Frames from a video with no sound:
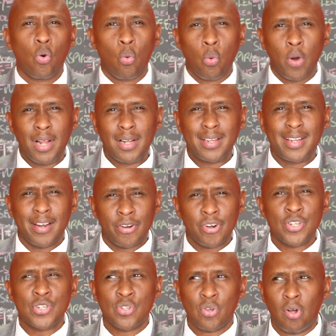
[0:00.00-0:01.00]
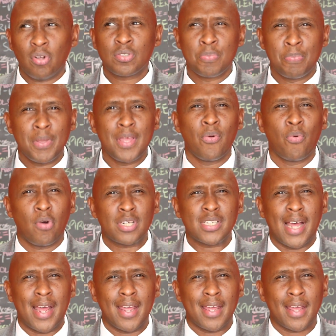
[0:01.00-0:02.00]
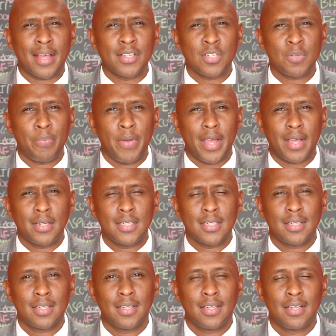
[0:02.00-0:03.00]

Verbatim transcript: Will the result be what I expect?